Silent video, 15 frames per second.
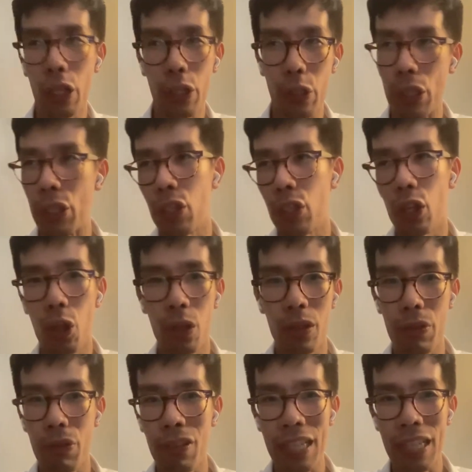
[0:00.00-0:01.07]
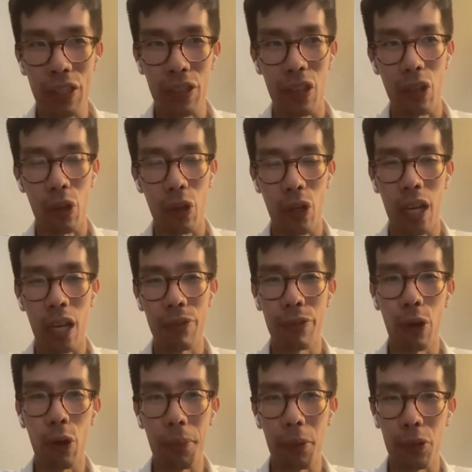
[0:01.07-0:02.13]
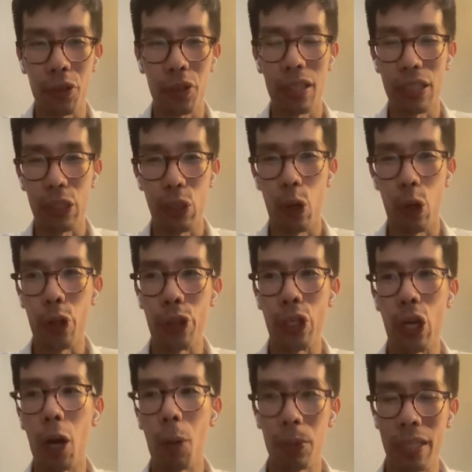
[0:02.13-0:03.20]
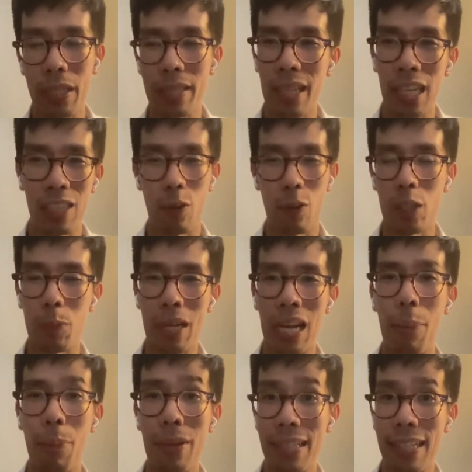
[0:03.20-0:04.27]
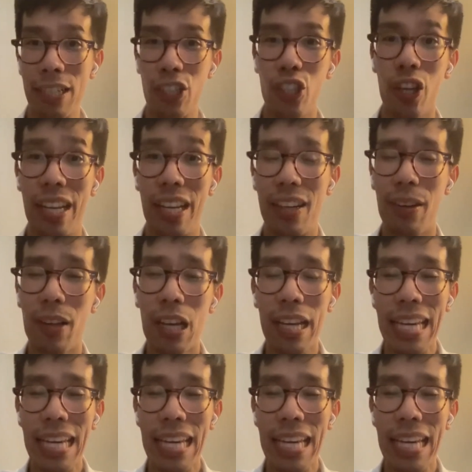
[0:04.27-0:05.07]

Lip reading: there's a lot of things that are kind of almost, on the opposite side of what's been happening in China.